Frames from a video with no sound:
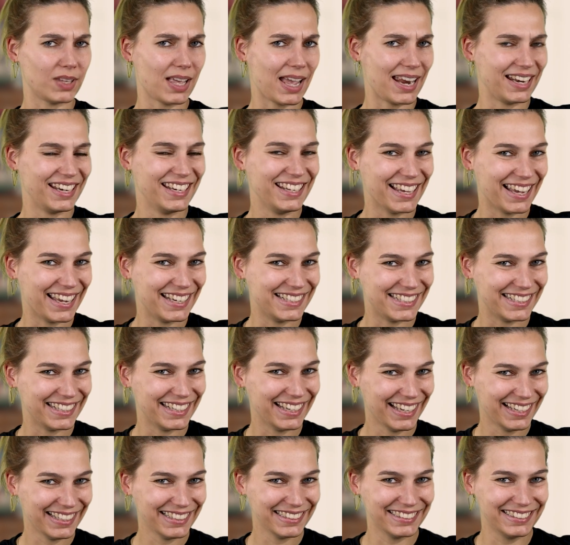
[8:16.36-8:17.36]
Any
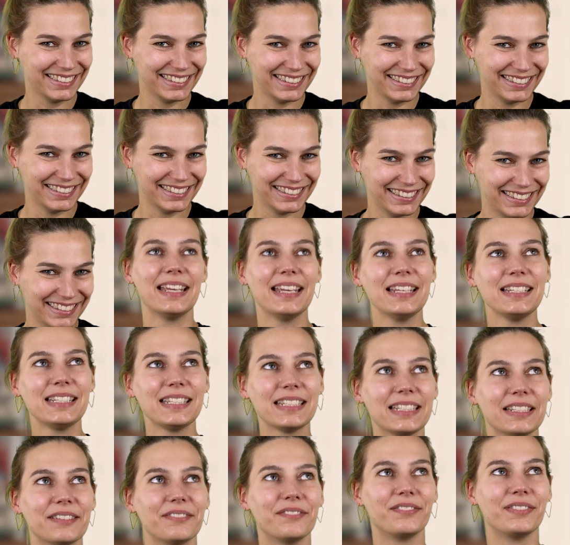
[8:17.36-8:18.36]
idea?
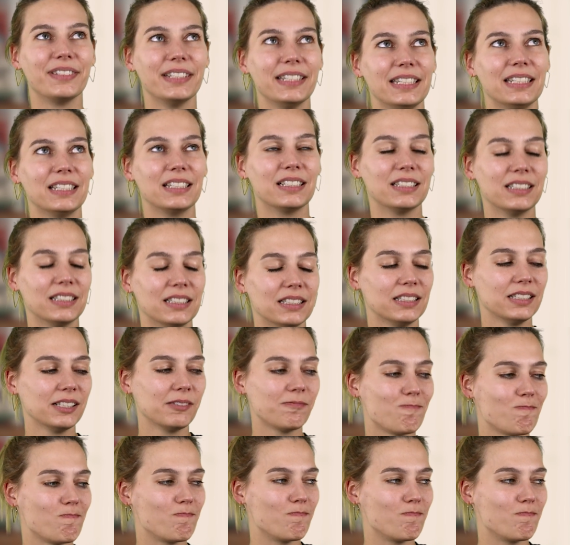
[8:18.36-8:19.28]
Ich gewinne.